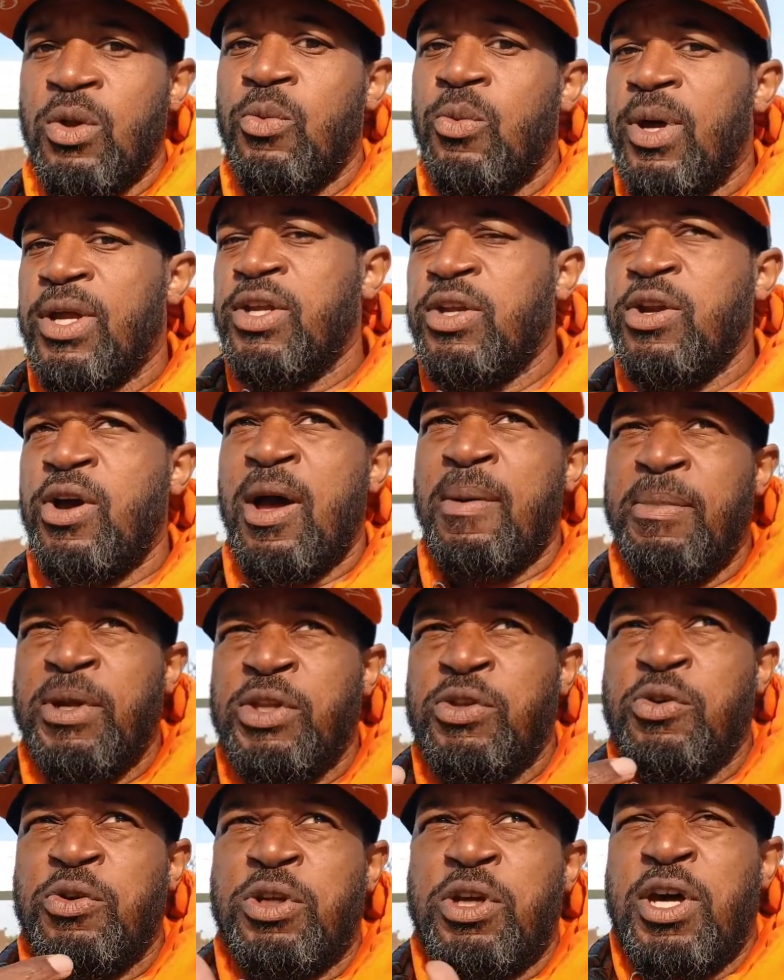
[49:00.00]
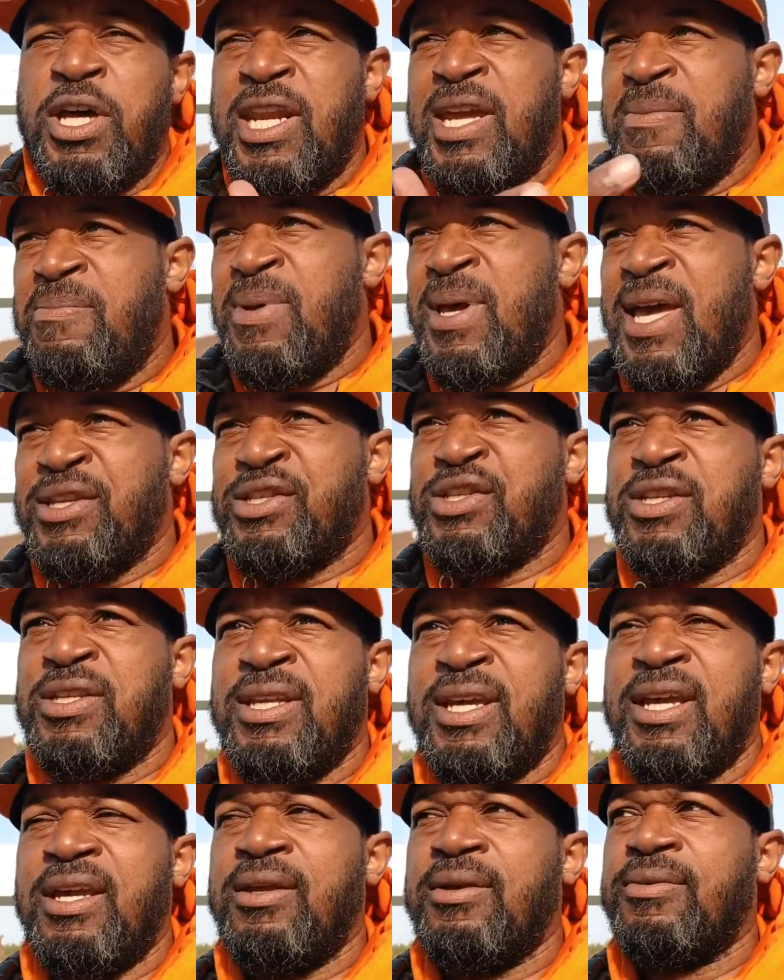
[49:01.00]
Well, you know, I'm going to do good and bad
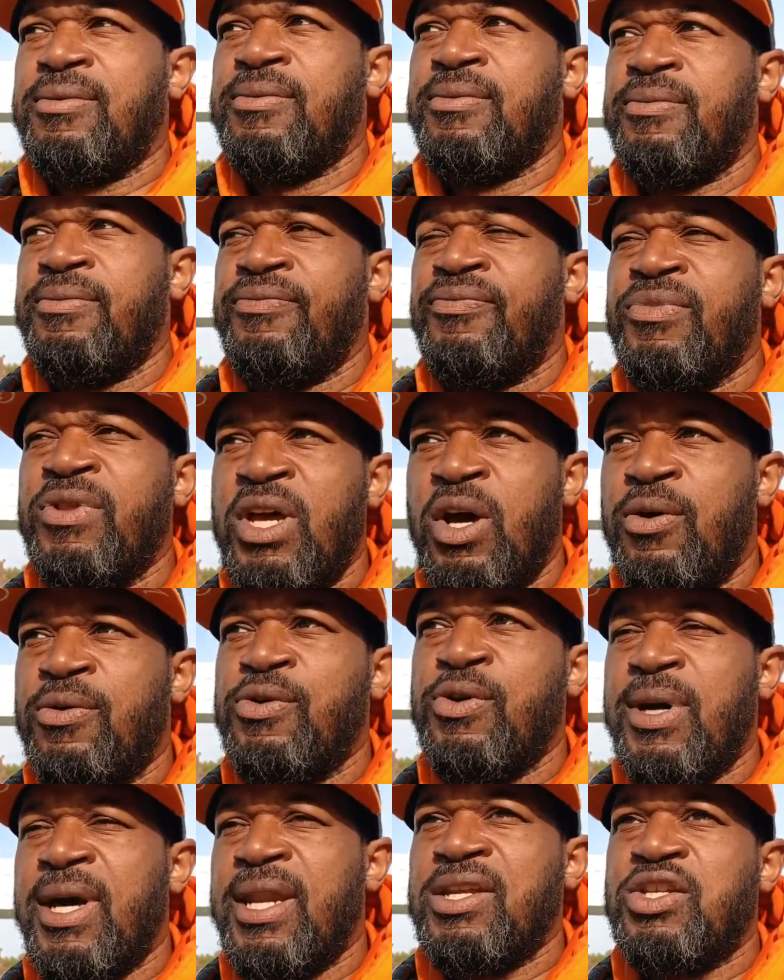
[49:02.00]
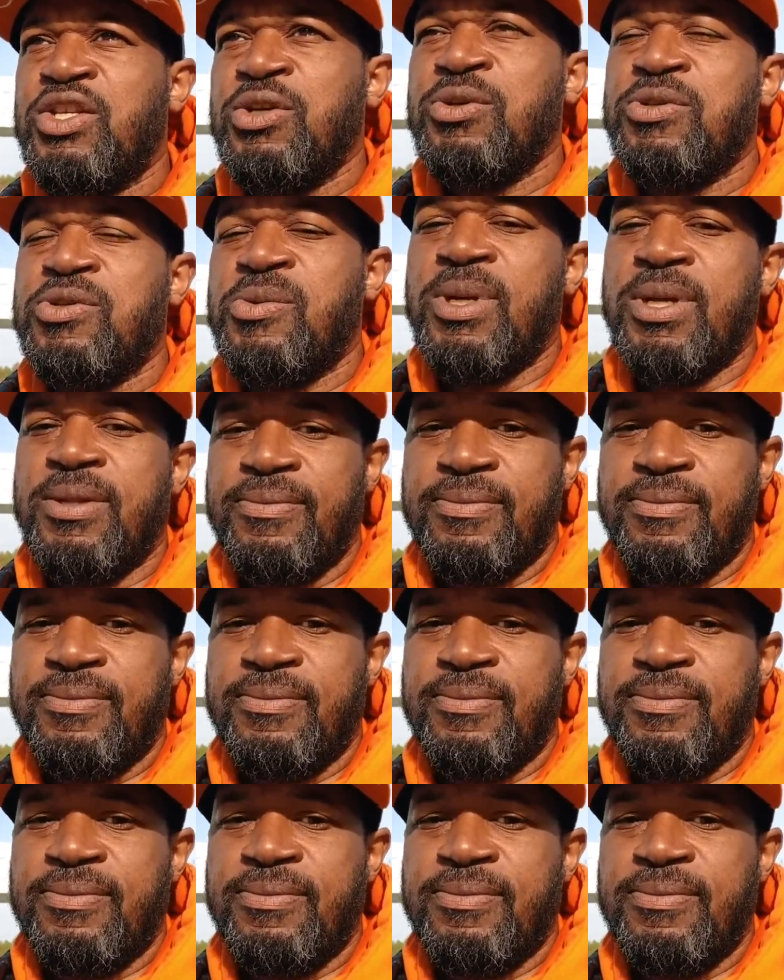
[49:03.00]
today. No, you got to choose one.